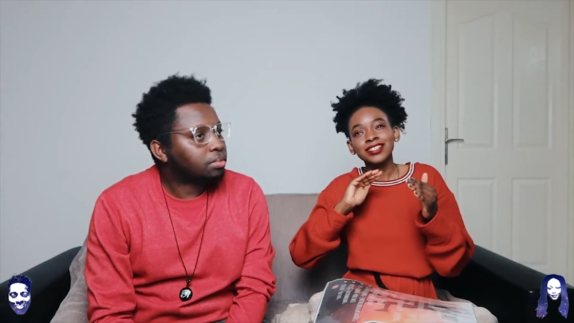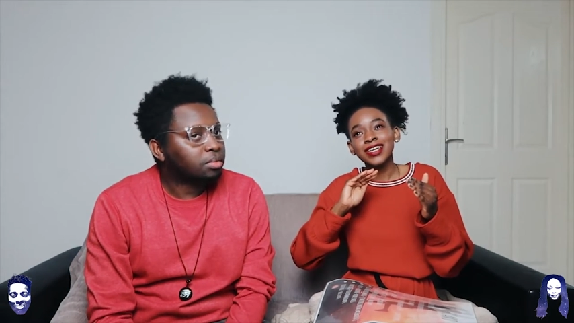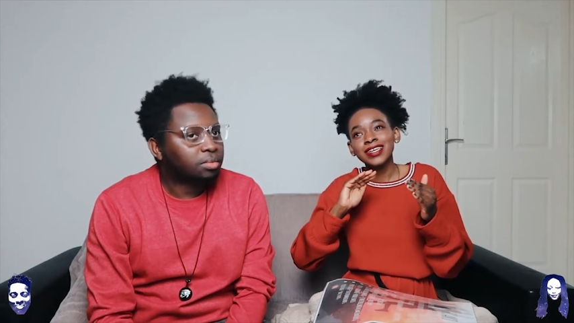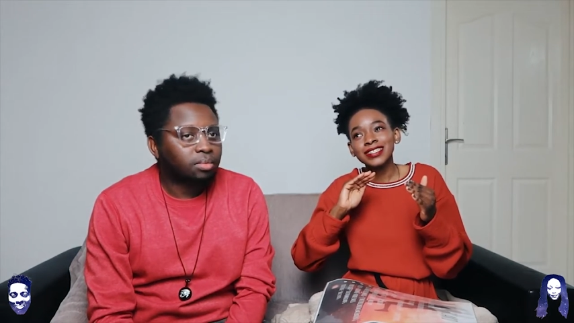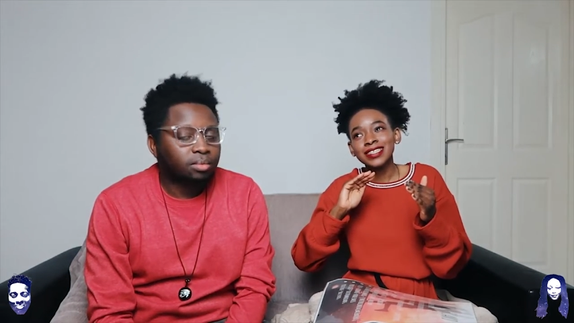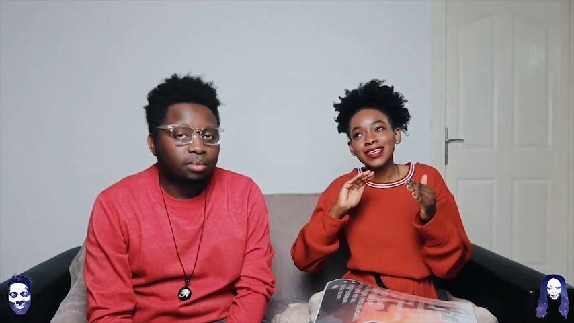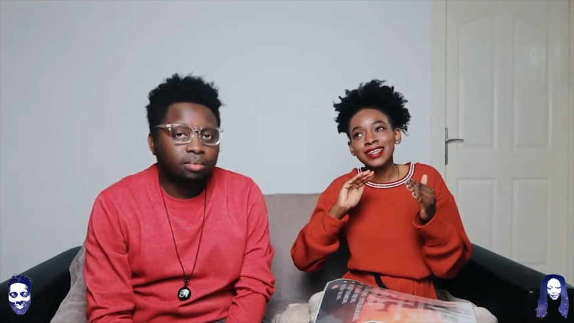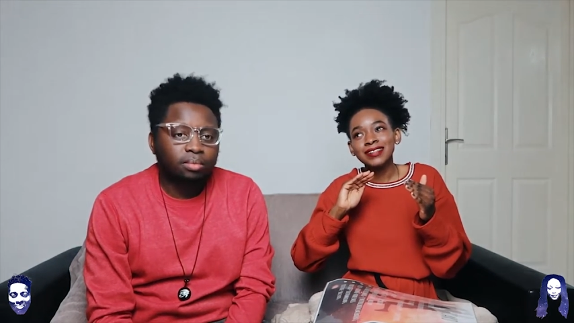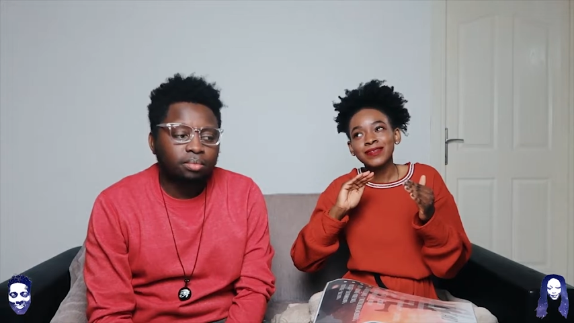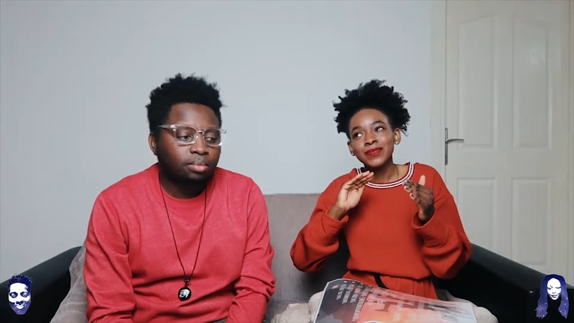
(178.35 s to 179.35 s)
Speaker 1: should I
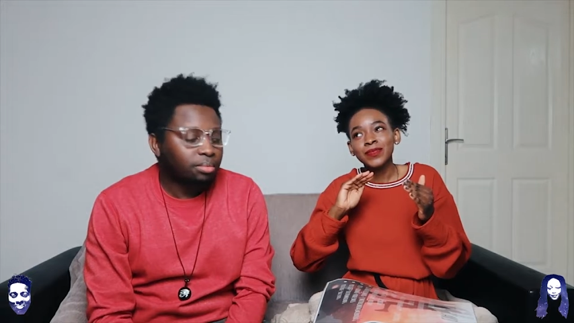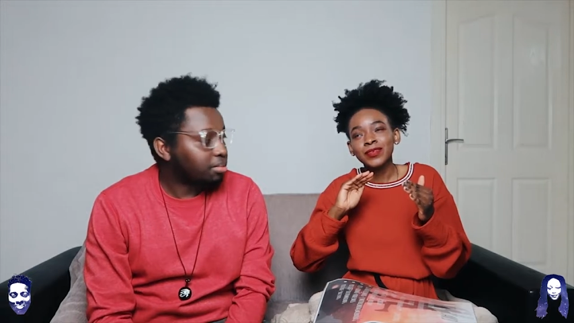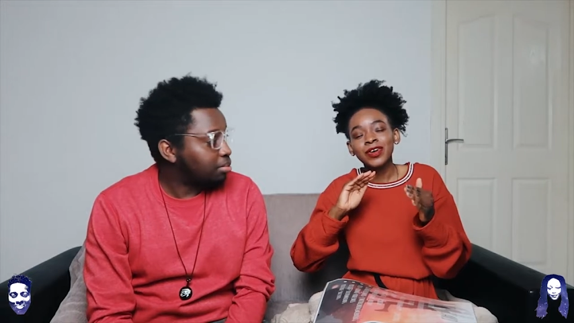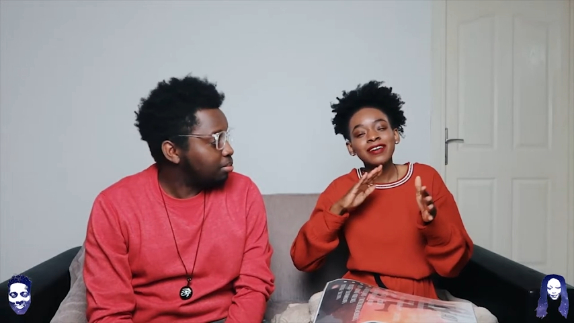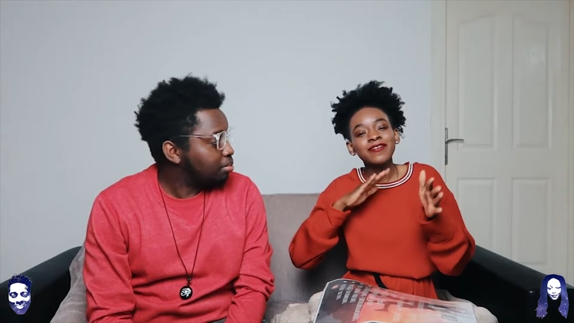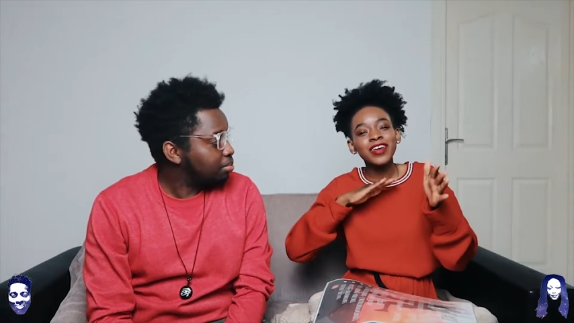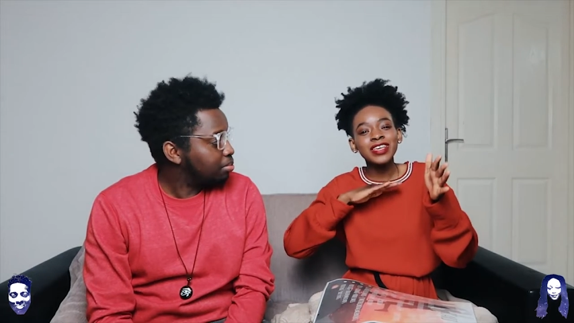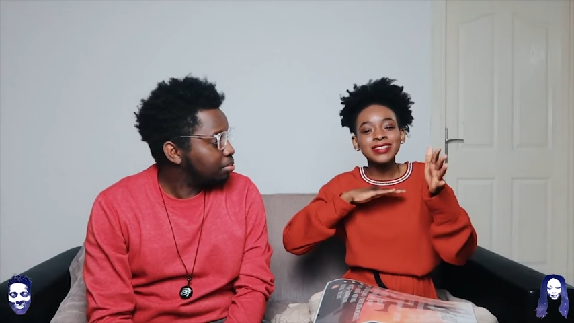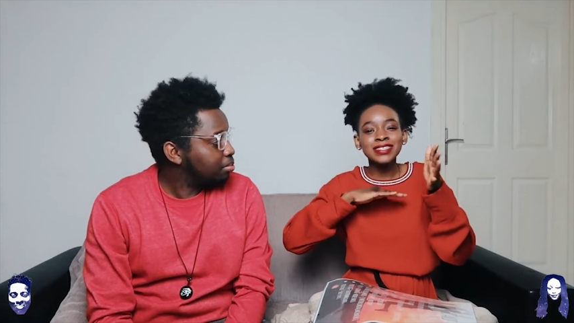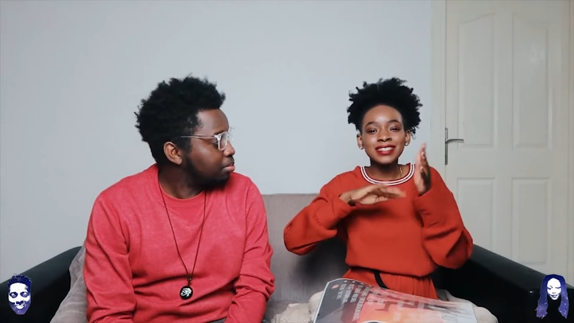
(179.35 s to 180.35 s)
say or
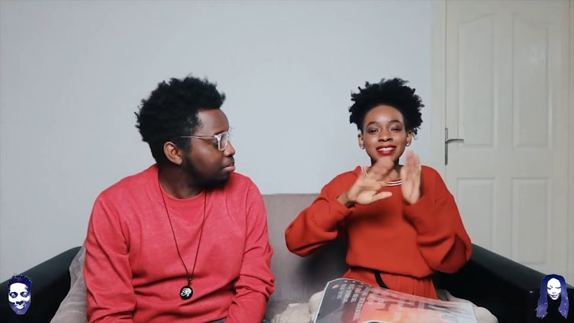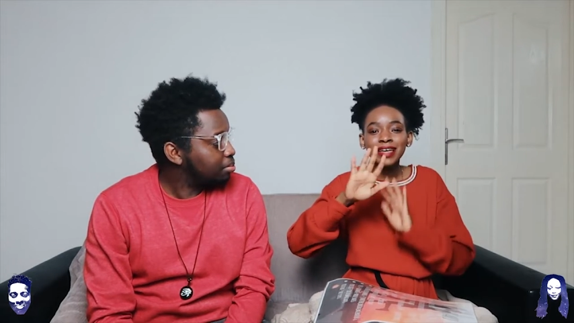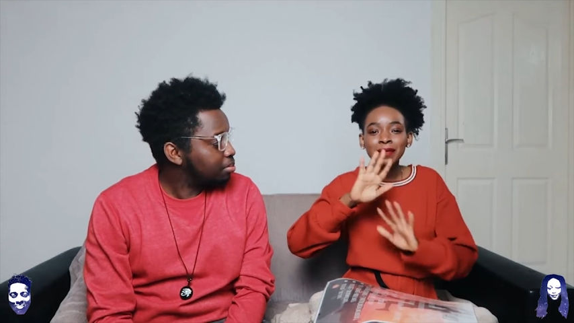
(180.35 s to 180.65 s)
invest in